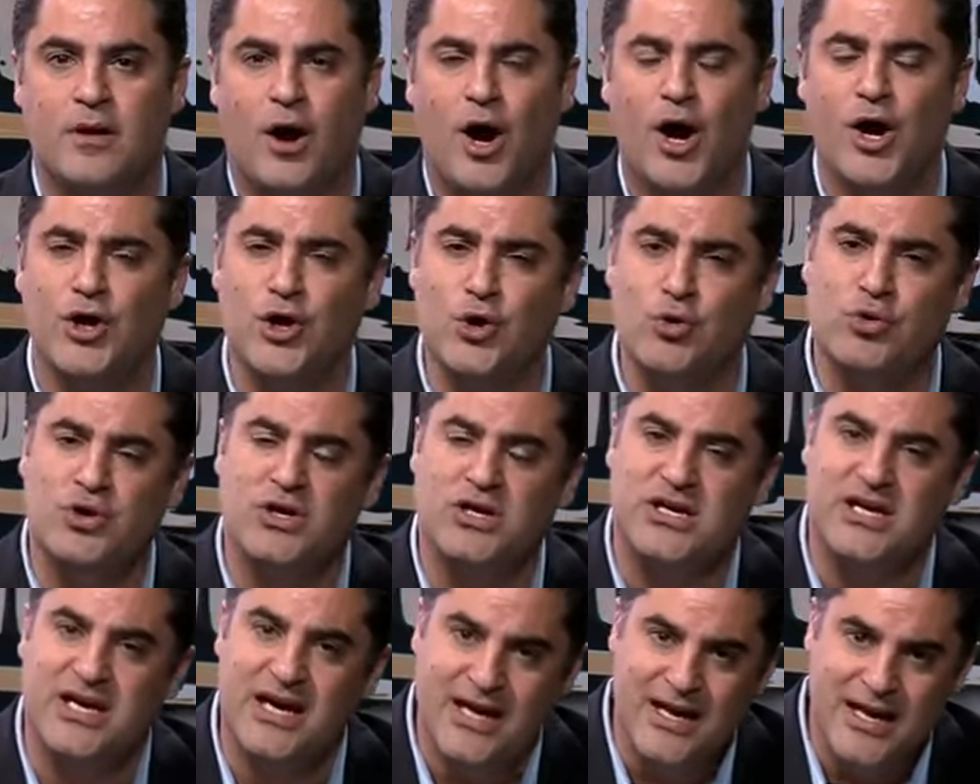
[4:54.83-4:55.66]
Are you
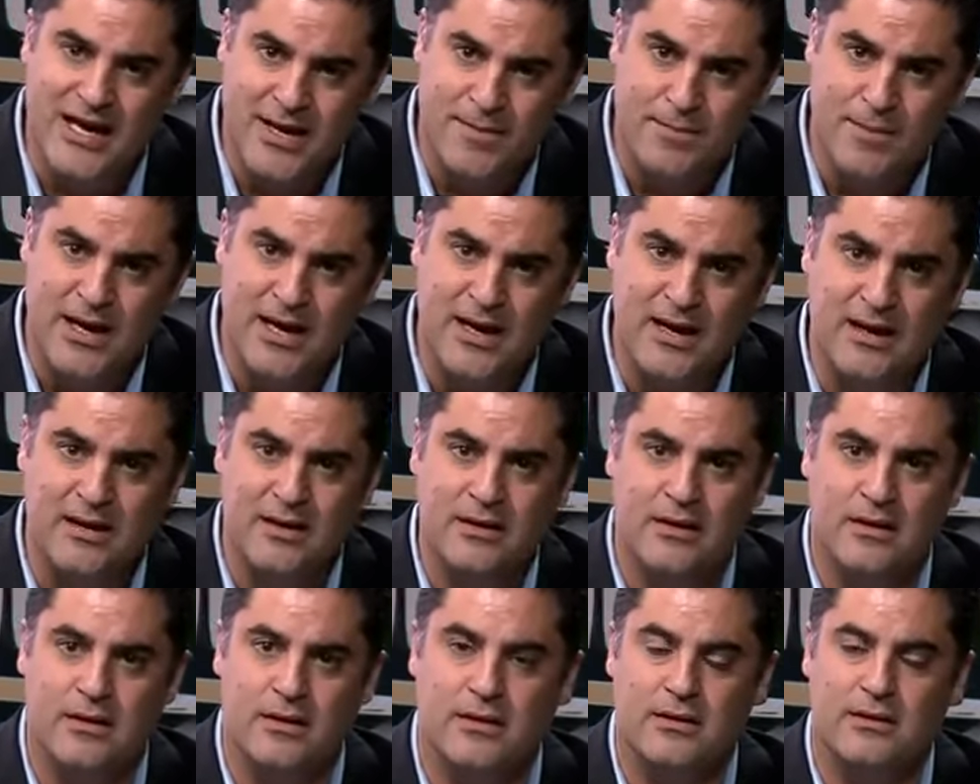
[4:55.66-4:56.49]
kidding
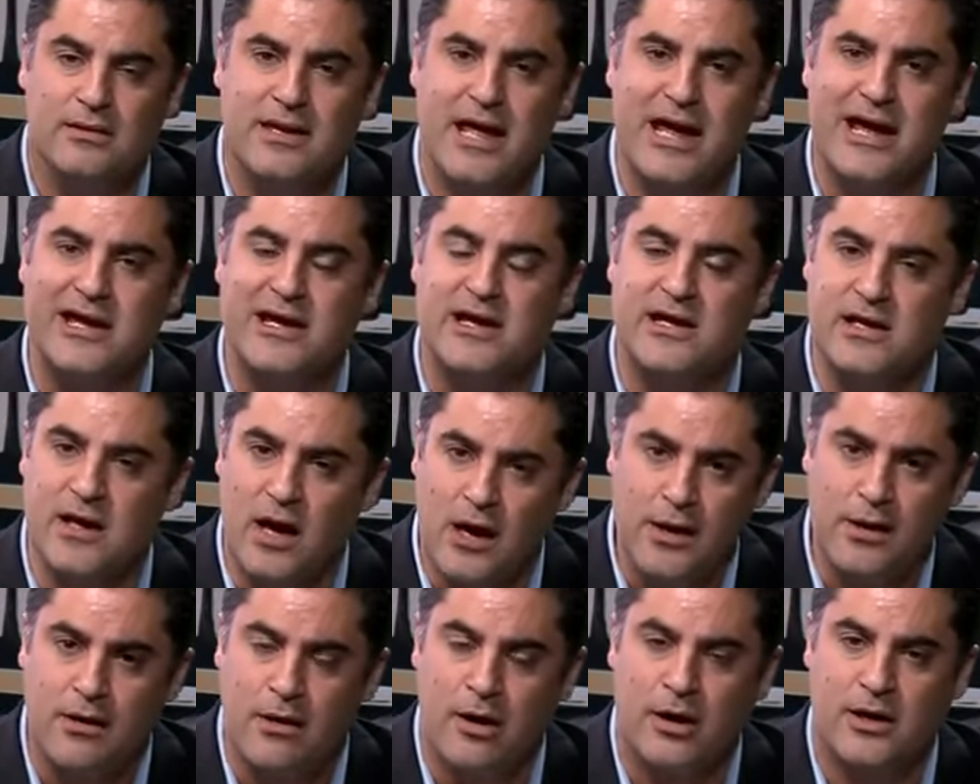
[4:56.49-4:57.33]
me? They
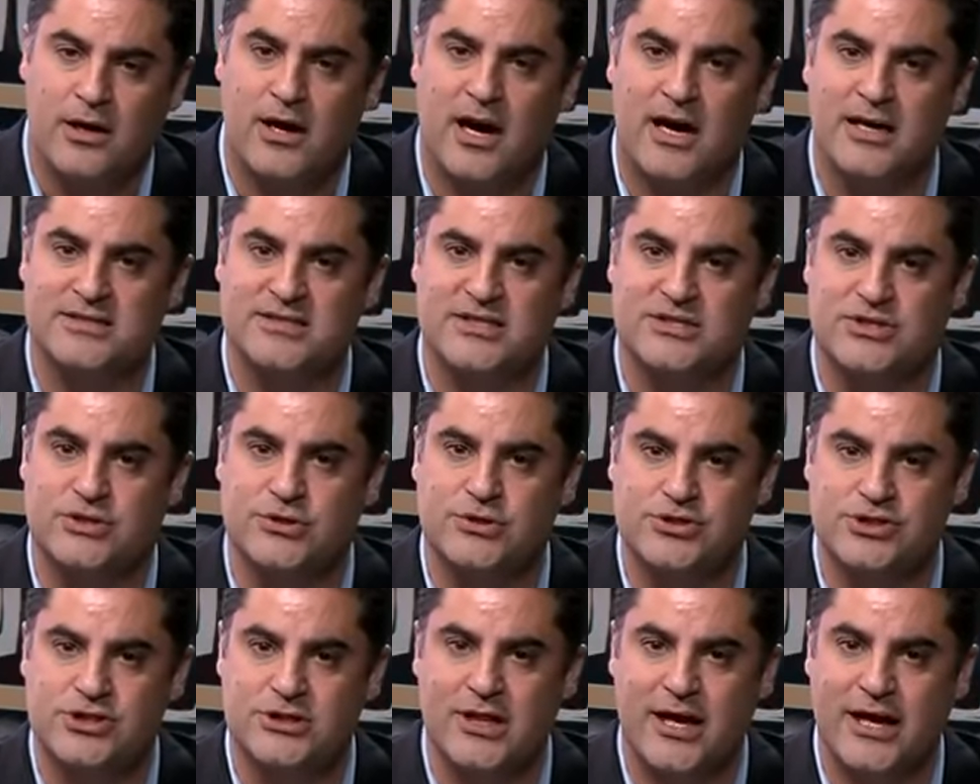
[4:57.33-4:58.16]
gut our
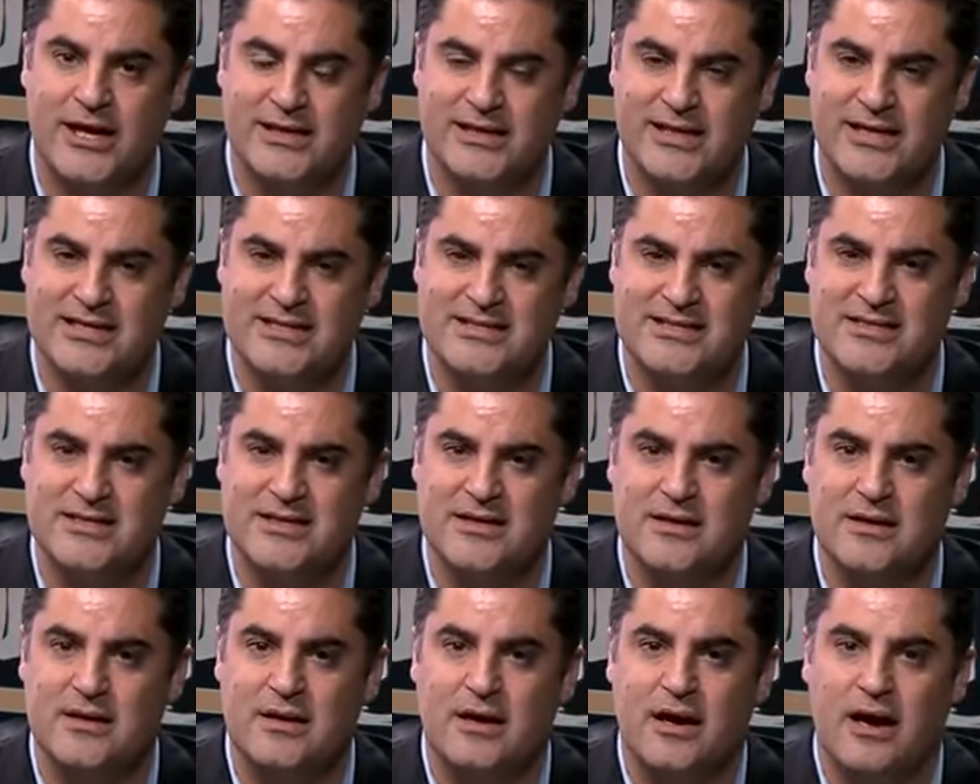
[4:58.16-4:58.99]
Constitution like this?
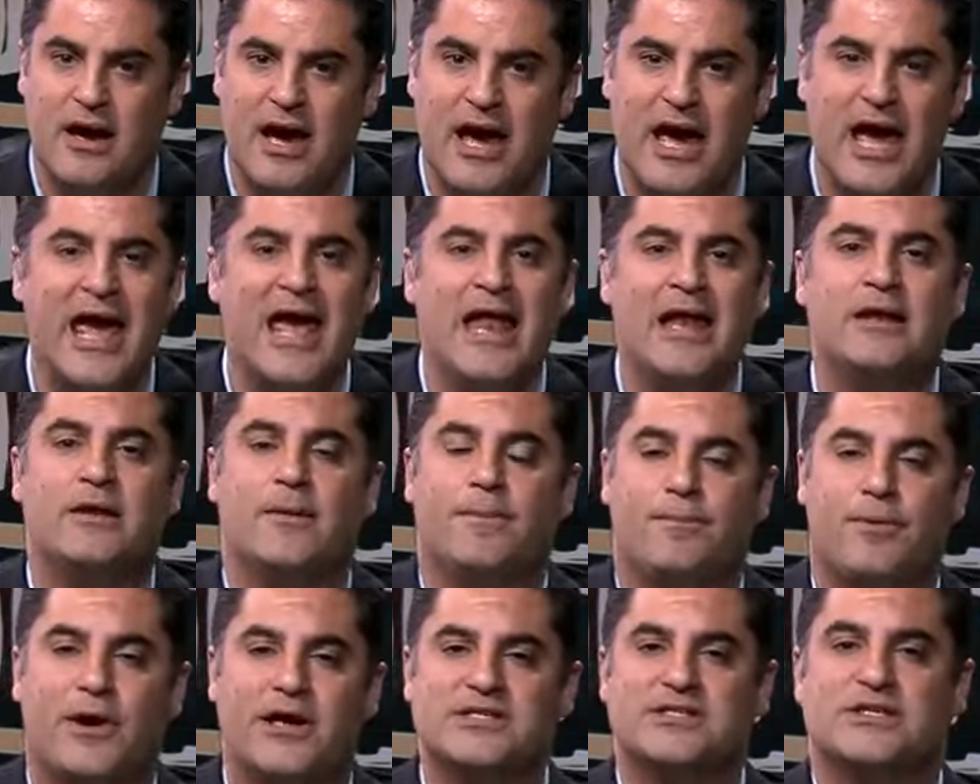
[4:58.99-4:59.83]
And
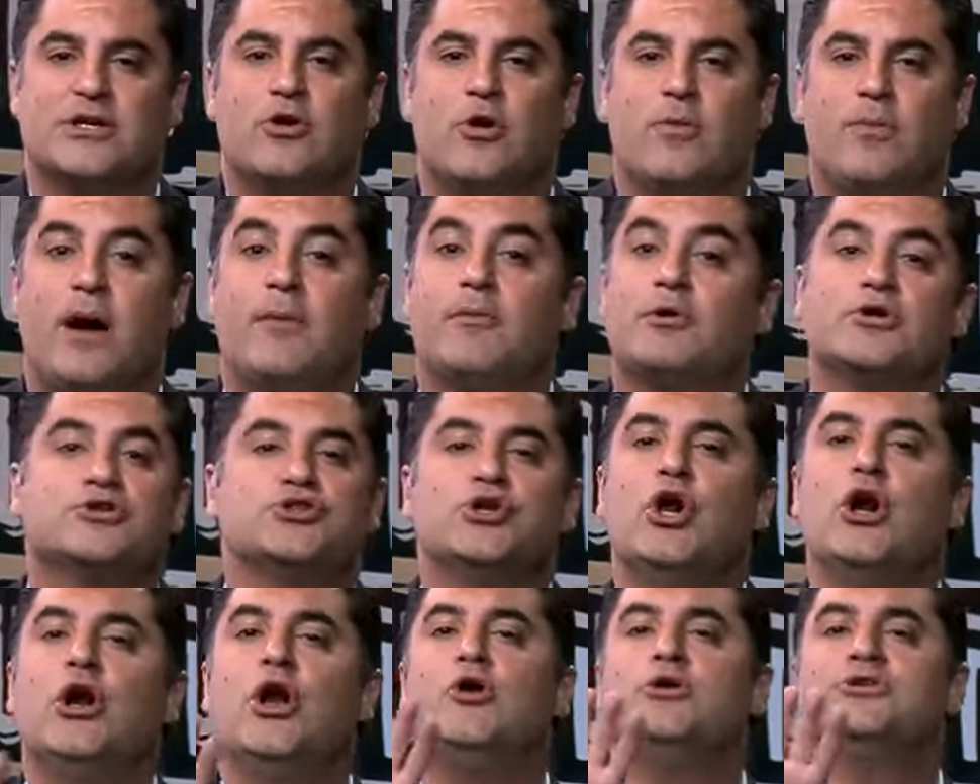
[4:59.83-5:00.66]
President Obama goes,
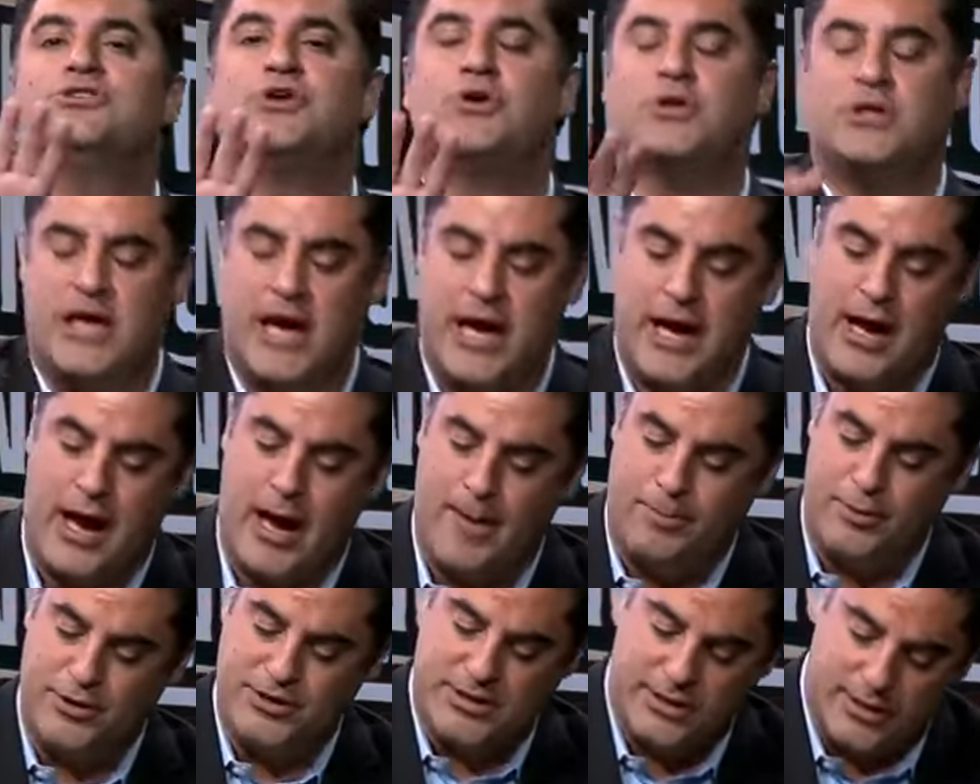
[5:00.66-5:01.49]
no, no, no, it's okay.
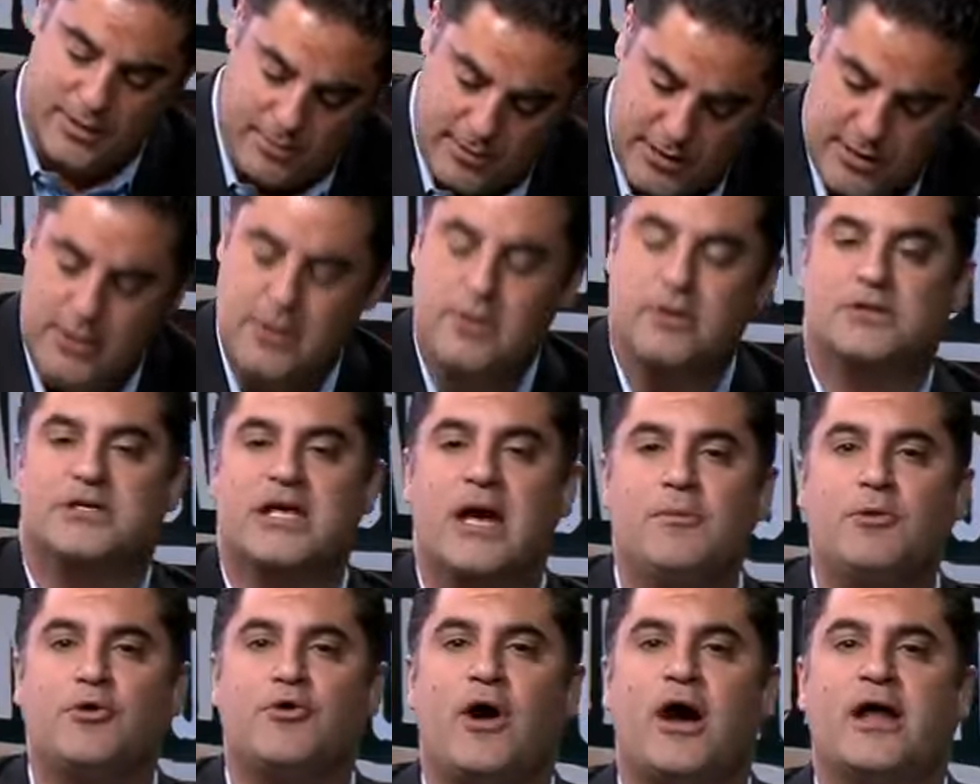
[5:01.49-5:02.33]
I put the
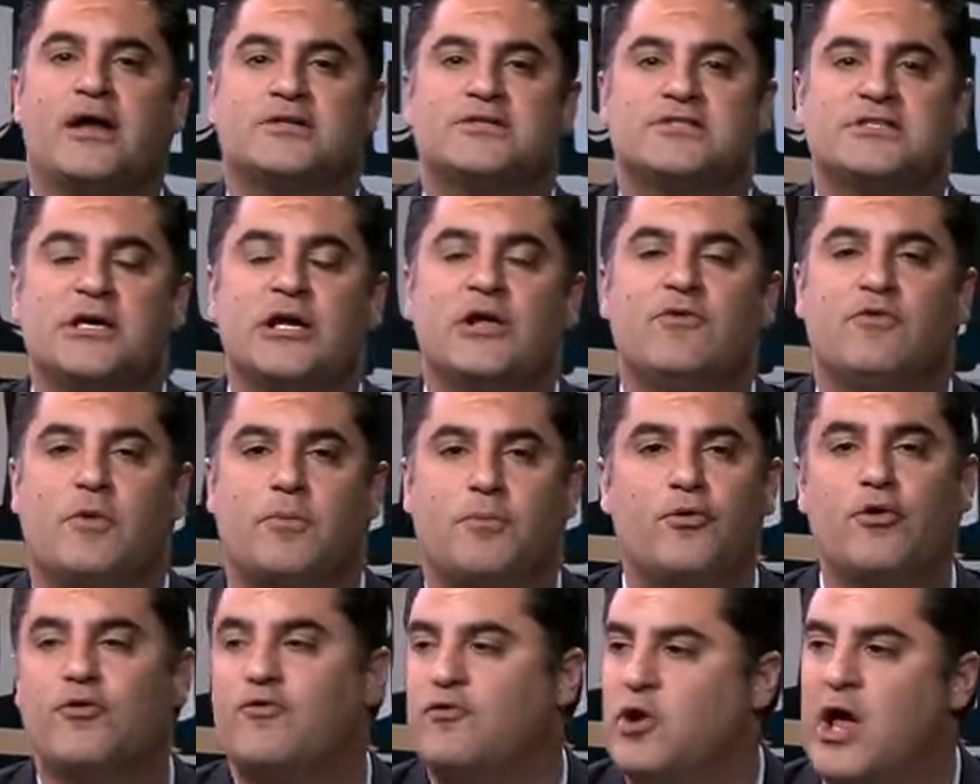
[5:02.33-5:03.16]
Democratic seal of
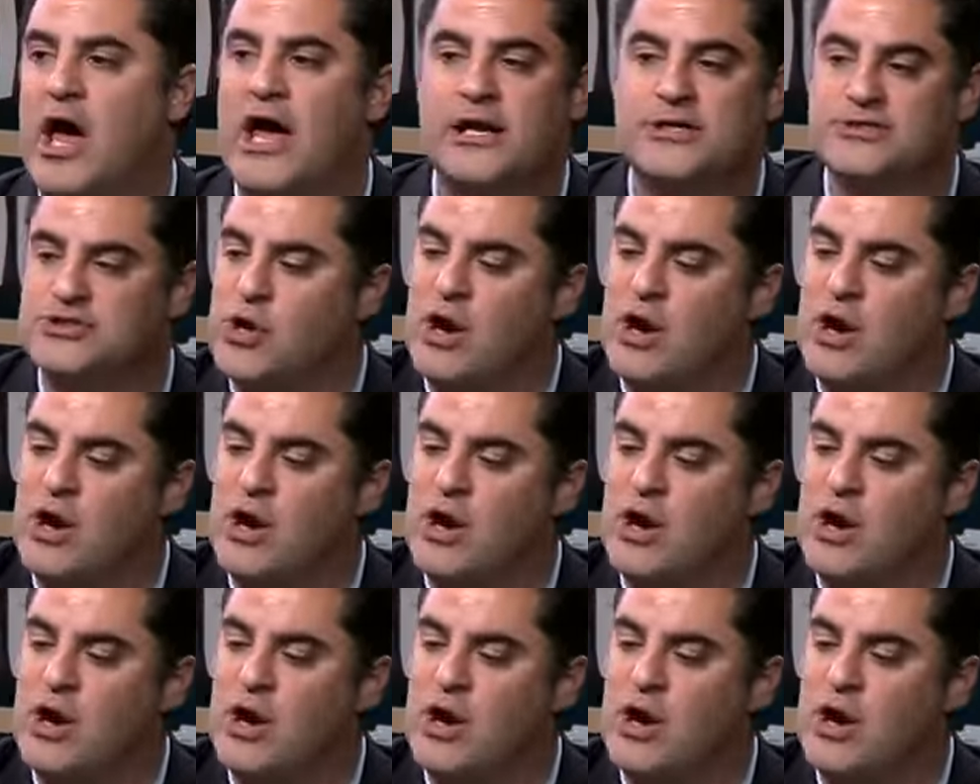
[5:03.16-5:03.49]
approval on it.